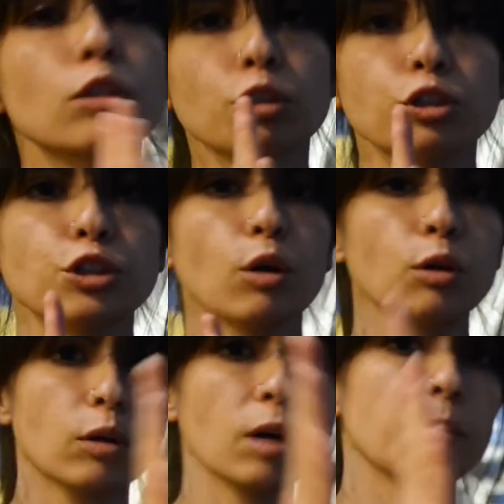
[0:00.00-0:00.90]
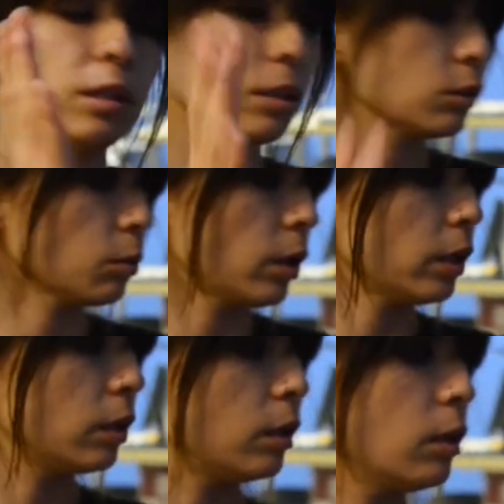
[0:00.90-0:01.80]
going to show you coming this way.
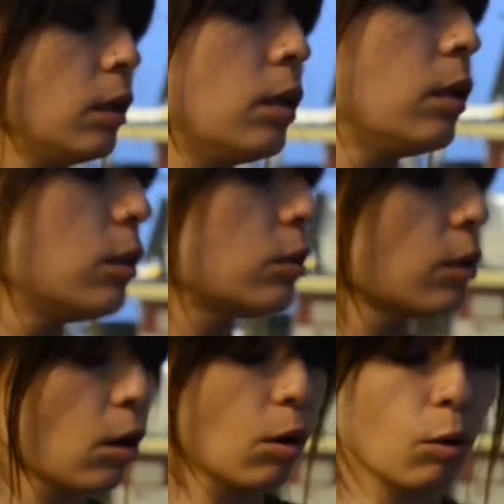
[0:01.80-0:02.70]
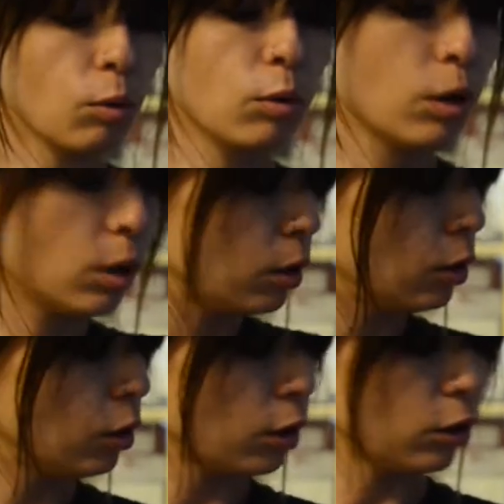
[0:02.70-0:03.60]
So
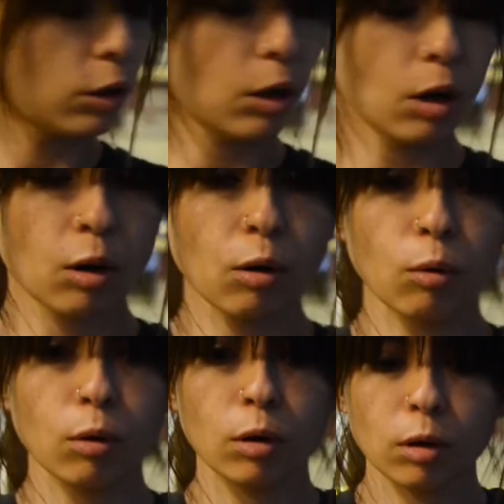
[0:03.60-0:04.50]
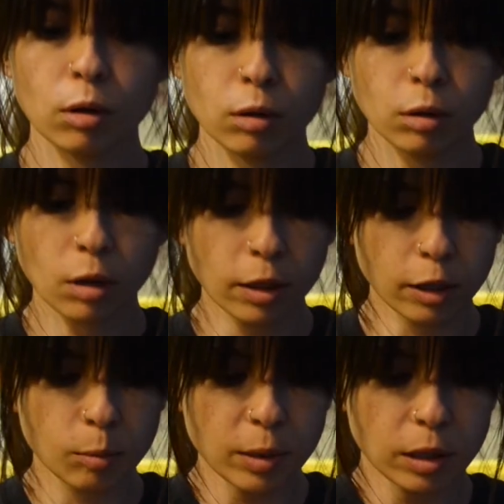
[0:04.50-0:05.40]
you're going to go a
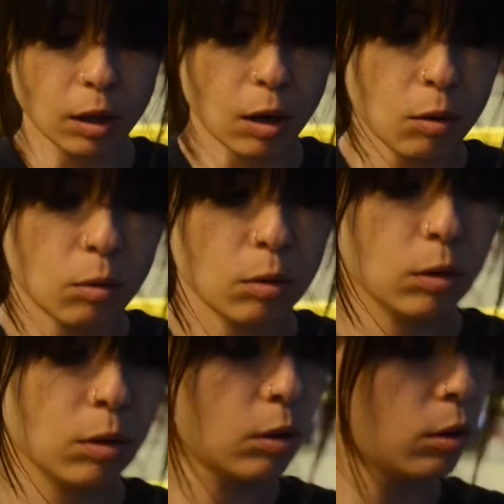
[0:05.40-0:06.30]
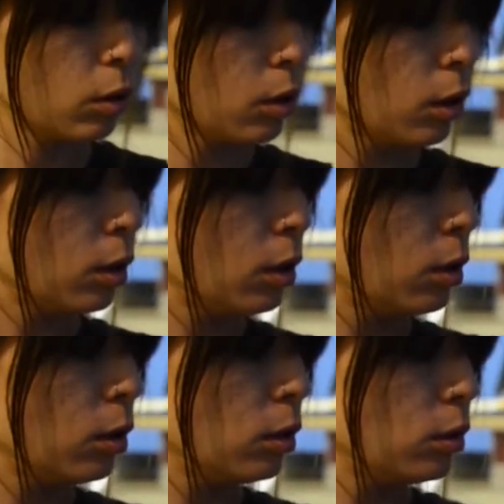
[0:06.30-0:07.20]
little bit low,
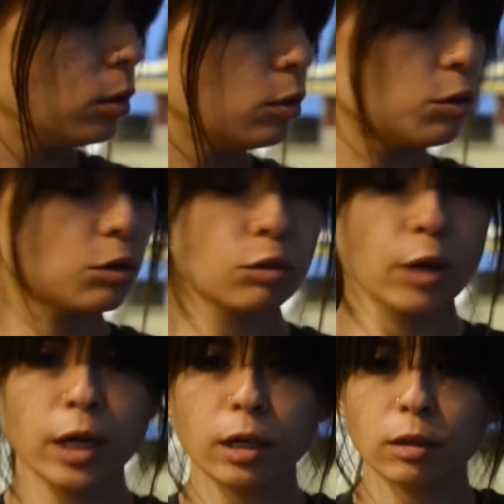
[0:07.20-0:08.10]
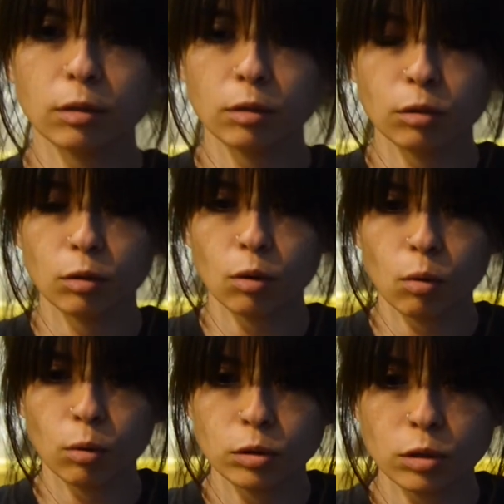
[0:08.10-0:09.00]
straight
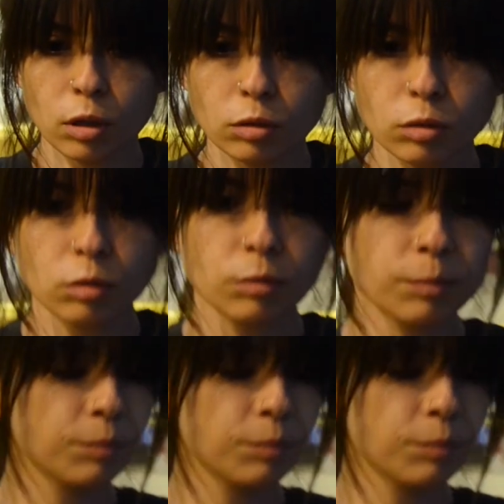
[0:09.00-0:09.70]
horizontal,